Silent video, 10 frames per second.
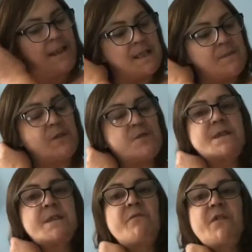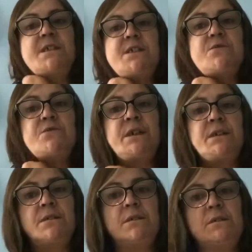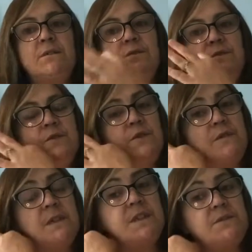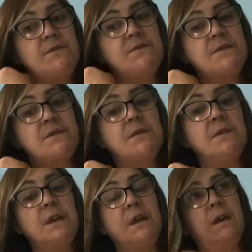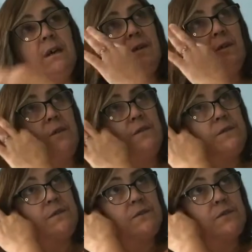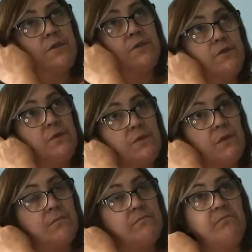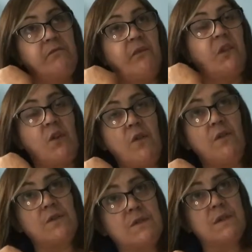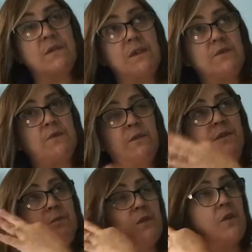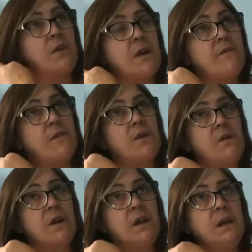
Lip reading: That's because I'm videoing two videos or two vlogs. I don't know if you would call it a vlog.